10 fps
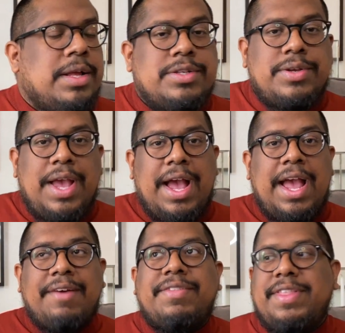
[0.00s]
So yeah, I
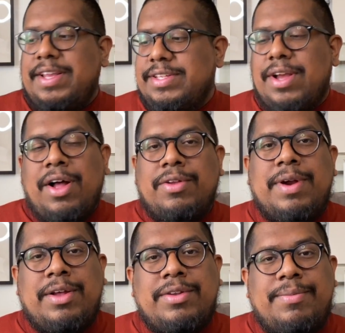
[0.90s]
have things all
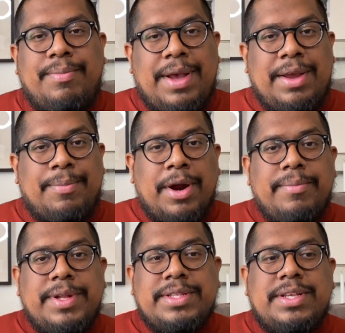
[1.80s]
around my
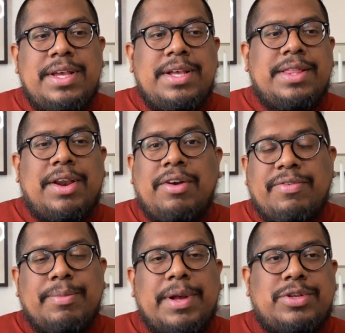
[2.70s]
apartment that are
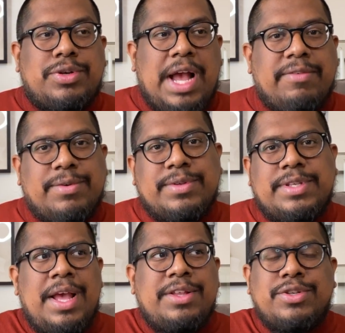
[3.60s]
from my travels,
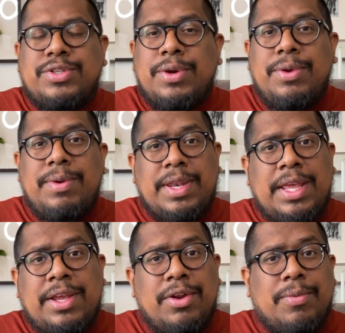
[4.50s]
and they're so
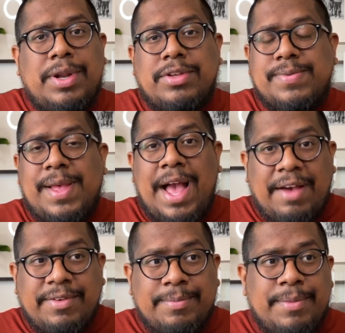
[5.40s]
unique, no one else will have
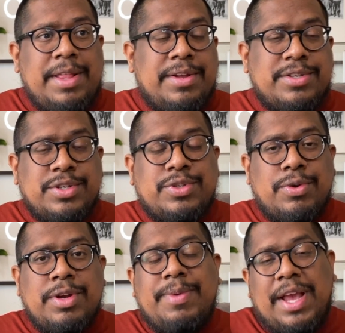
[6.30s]
them, and there's a
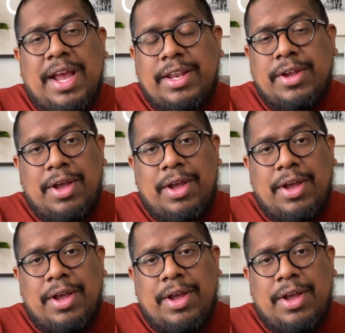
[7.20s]
story behind